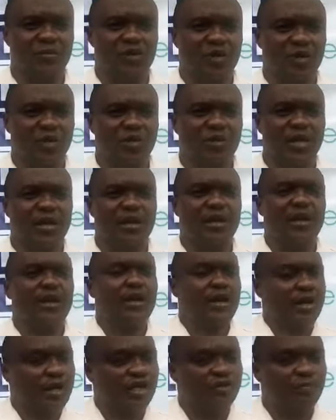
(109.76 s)
Okay?
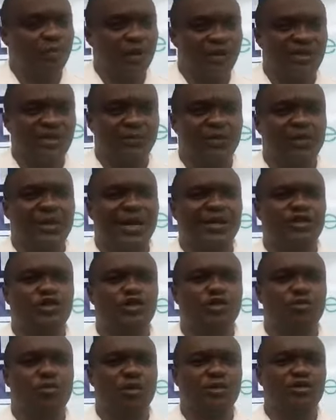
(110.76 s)
It's possible that
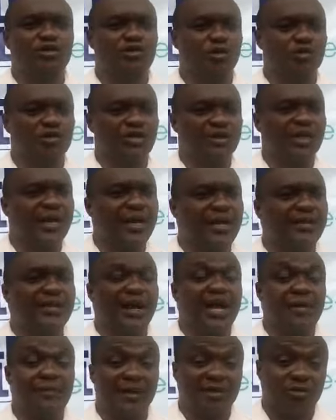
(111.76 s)
you want to say
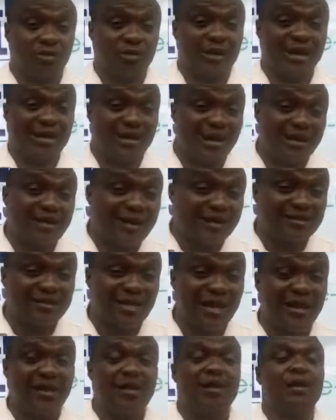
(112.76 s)
that a particular
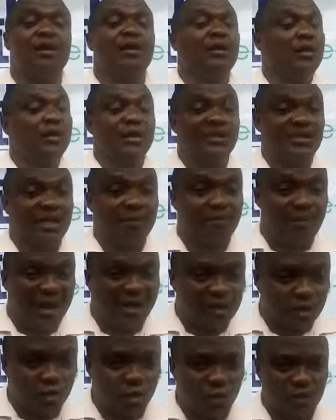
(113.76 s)
character is a
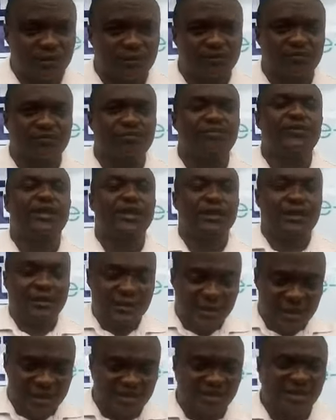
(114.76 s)
bad one.
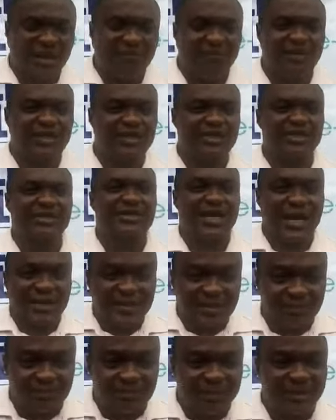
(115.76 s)
Establish it
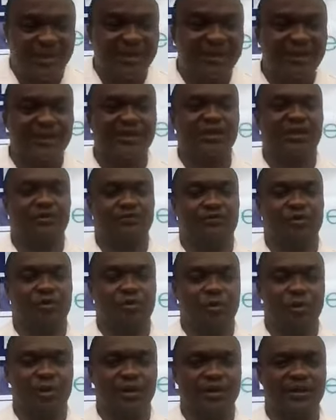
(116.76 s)
at the beginning of your
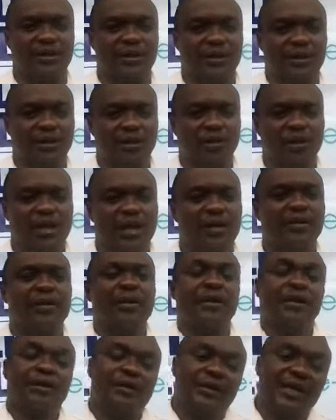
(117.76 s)
work. Okay?
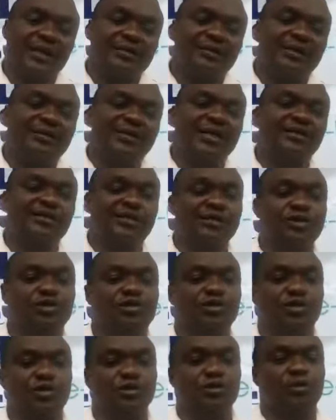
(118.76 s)
Then the next thing
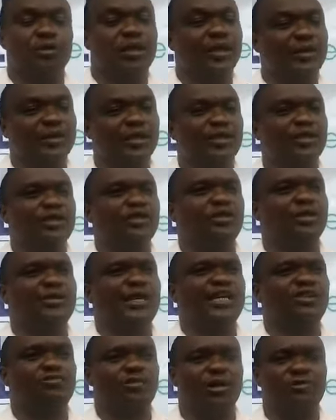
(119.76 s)
to do in literature,
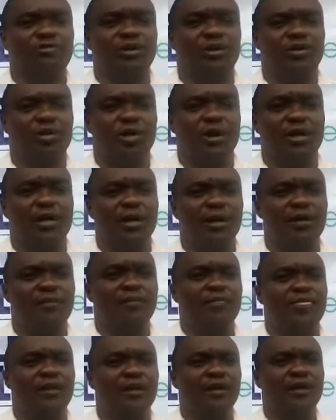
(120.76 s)
there's what we call
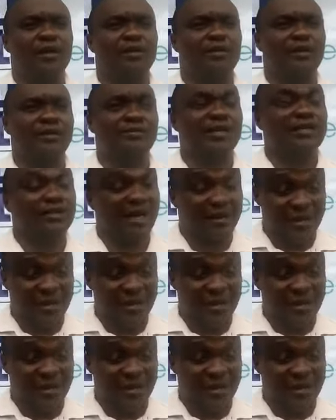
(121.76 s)
in literary